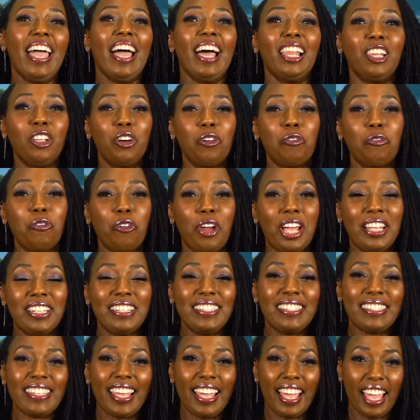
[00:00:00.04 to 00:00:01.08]
Hello
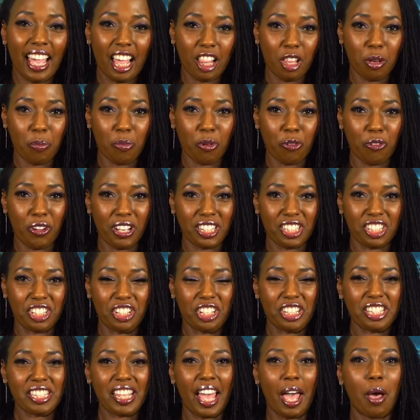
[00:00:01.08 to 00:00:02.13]
friends, hello
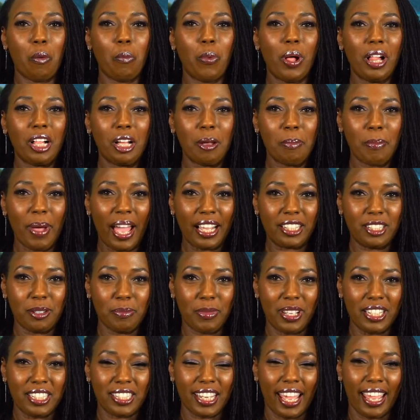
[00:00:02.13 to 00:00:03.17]
professionals, and welcome back to
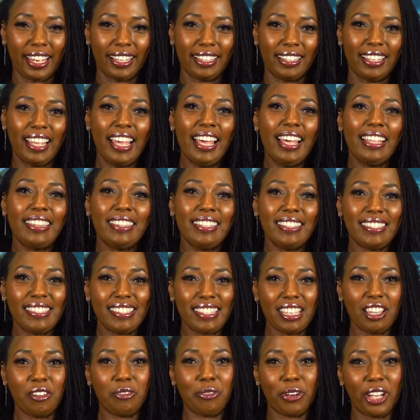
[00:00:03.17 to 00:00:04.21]
my channel, The
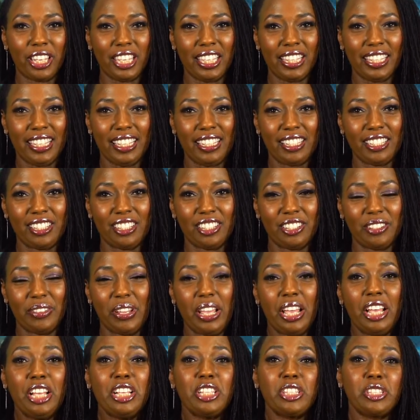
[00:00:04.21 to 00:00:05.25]
Sea of Regulation.
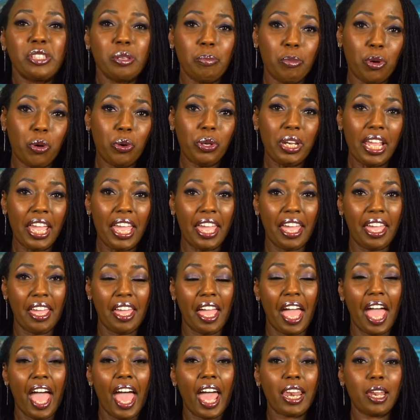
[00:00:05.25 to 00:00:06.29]
Simone
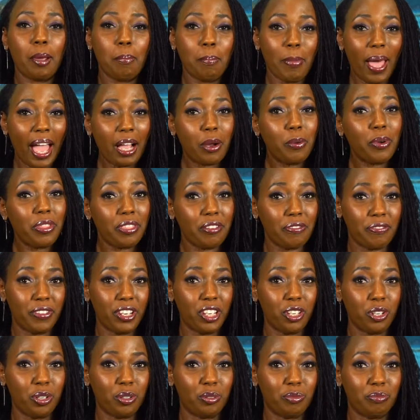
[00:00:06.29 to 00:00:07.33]
here, and I'm back with a
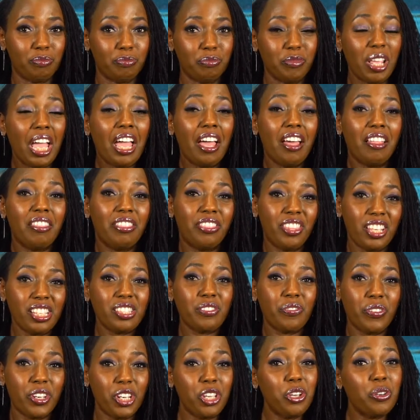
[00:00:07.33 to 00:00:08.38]
video.
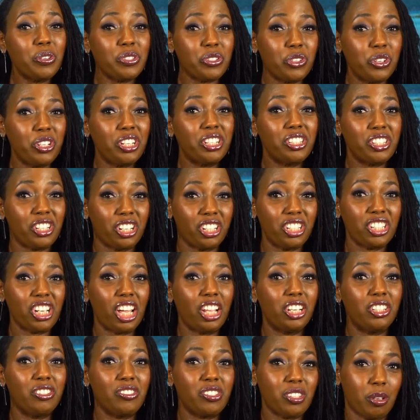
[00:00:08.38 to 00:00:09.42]
This video is going to touch
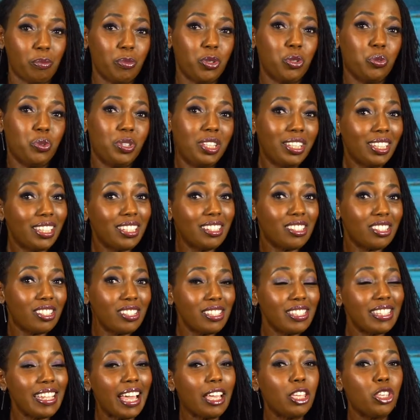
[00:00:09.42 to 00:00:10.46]
on some due
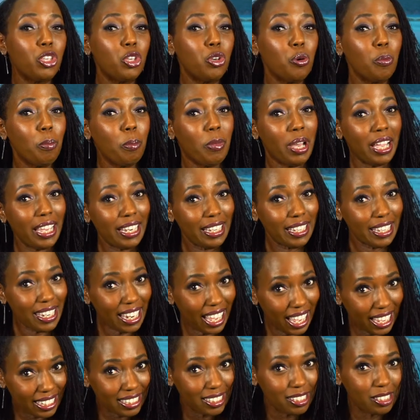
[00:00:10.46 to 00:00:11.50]
diligence that you might
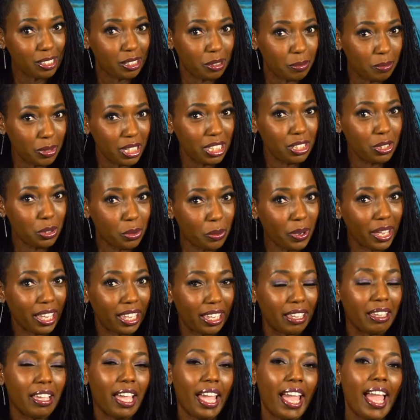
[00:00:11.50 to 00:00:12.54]
not be
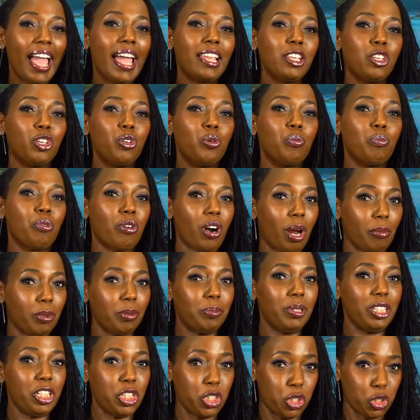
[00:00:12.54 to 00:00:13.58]
doing, and you
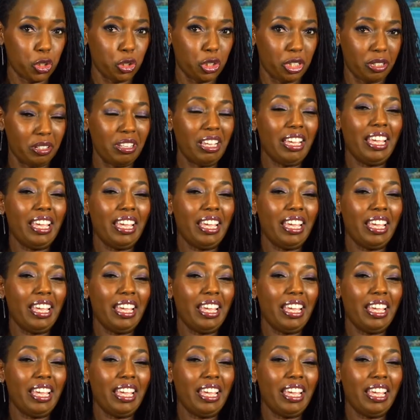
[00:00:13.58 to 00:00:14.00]
probably should.